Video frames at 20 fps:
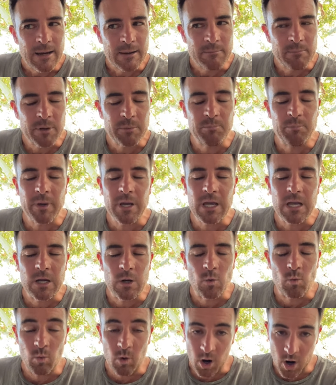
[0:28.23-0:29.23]
But
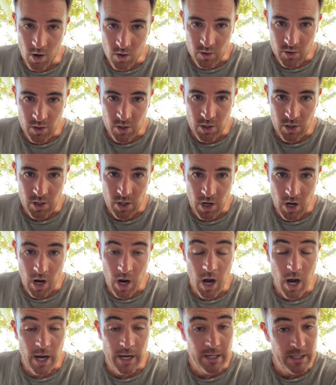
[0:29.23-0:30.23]
being woke,
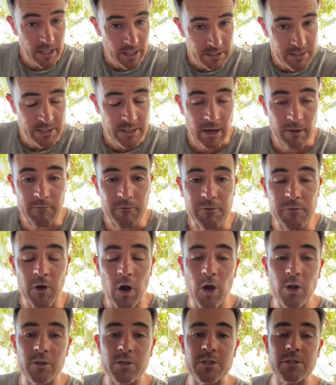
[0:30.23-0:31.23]
I get some
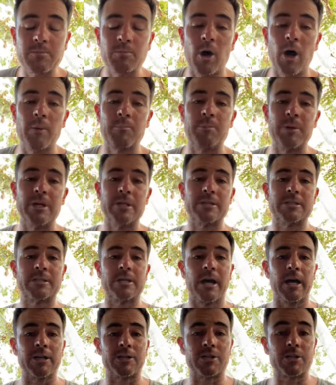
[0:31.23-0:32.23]
folks might be a
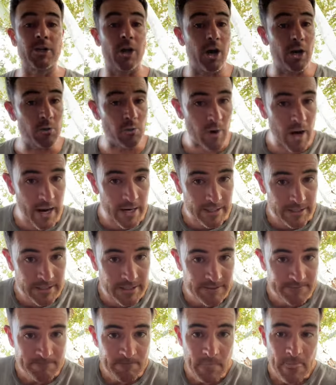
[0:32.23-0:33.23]
touch
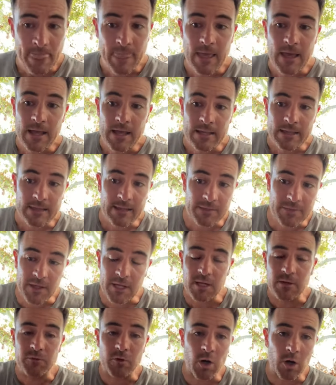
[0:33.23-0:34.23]
irate. The
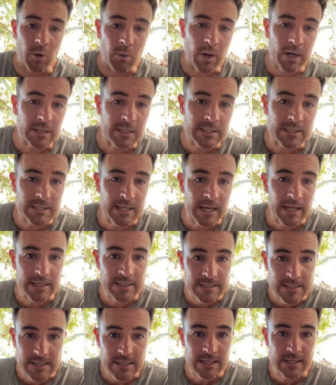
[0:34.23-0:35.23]
thing you've got to understand
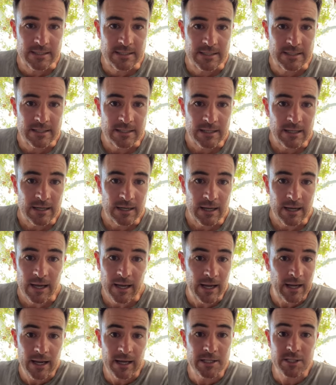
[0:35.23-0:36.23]
is this
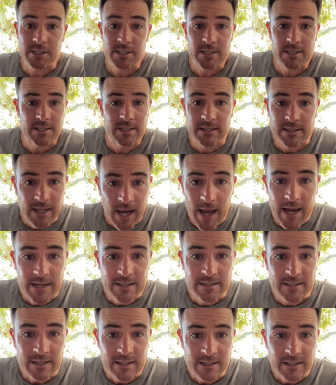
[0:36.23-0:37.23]
it's just a
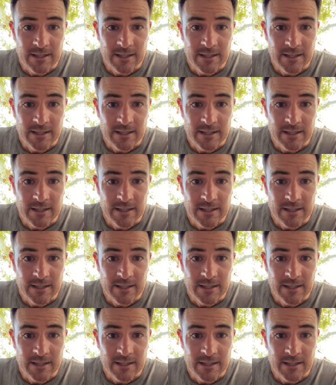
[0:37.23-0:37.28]
date.